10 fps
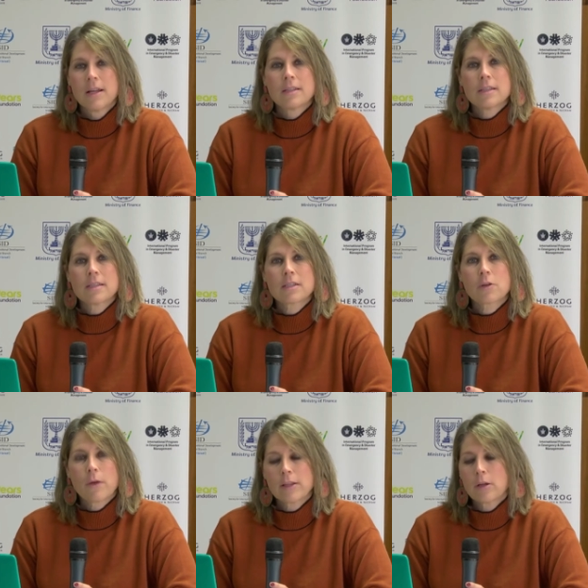This is a
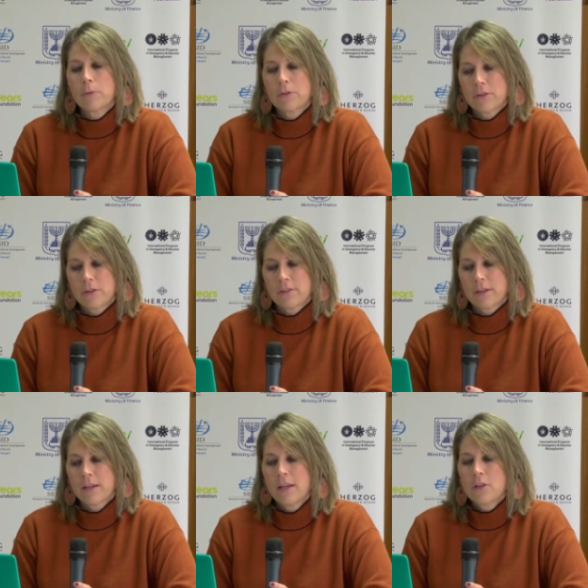great
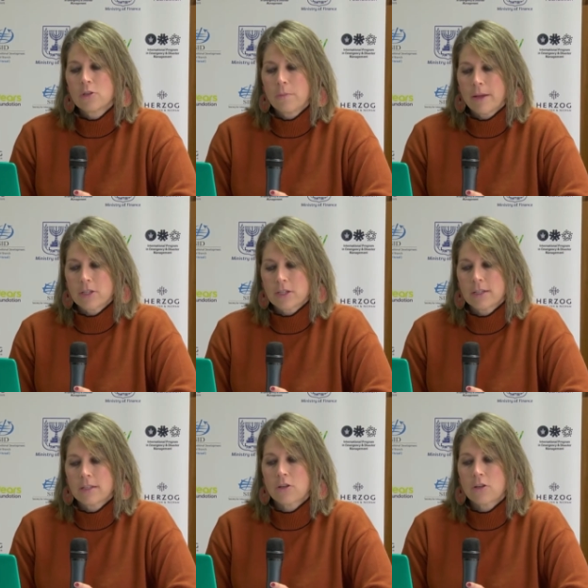opportunity to mention